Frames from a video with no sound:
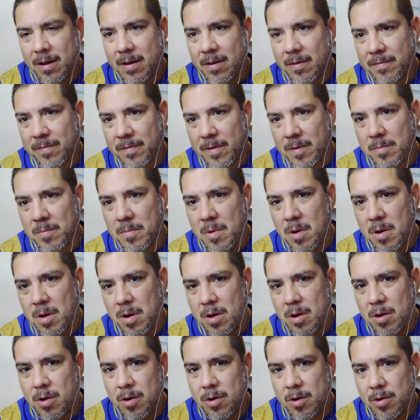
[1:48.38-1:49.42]
from
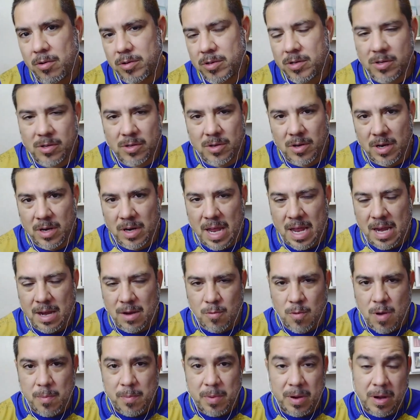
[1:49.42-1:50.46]
just any
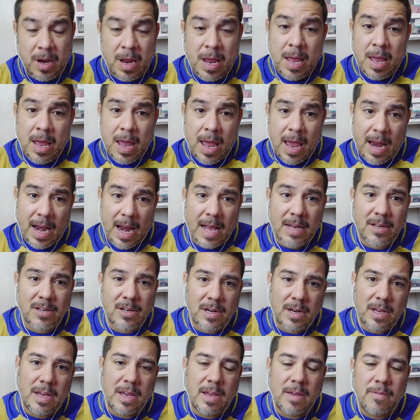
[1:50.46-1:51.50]
weapon. And
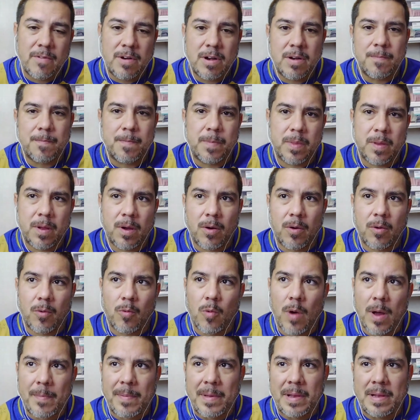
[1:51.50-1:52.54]
actually, even a
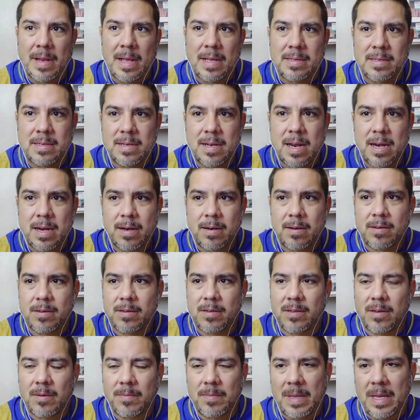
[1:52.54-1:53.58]
weapon that's not
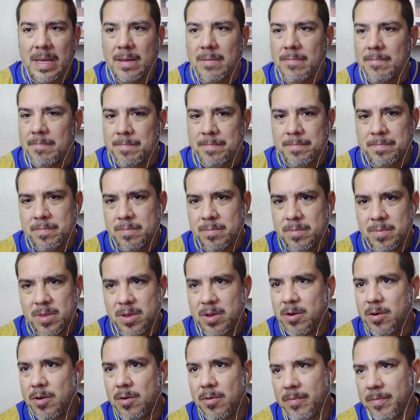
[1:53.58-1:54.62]
something,
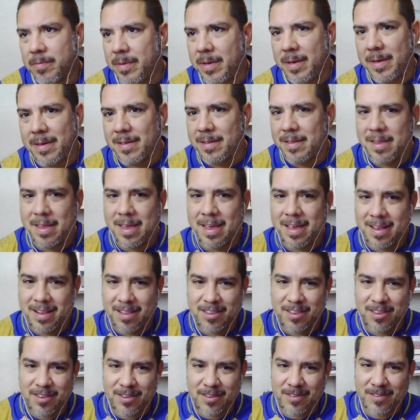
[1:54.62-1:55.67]
you know, that
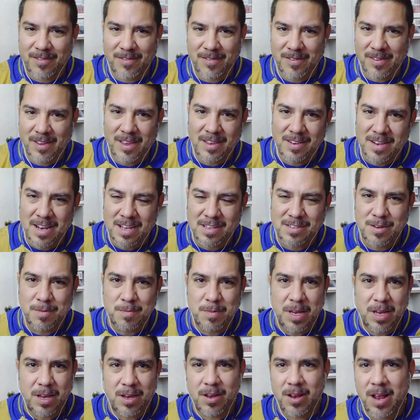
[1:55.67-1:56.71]
is not
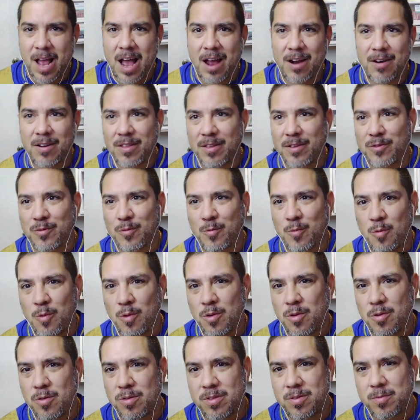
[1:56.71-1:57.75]
something out of this
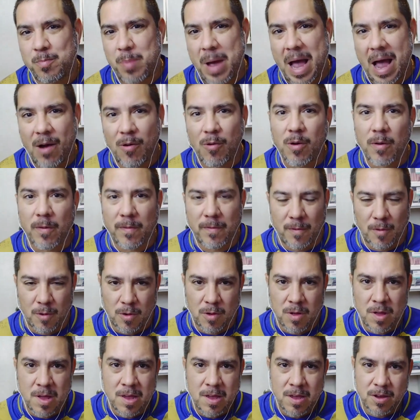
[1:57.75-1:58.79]
world
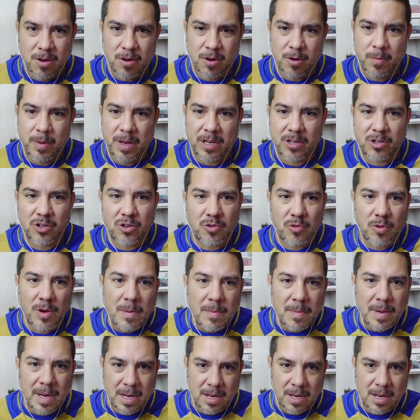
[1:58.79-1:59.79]
powerful, could be extremely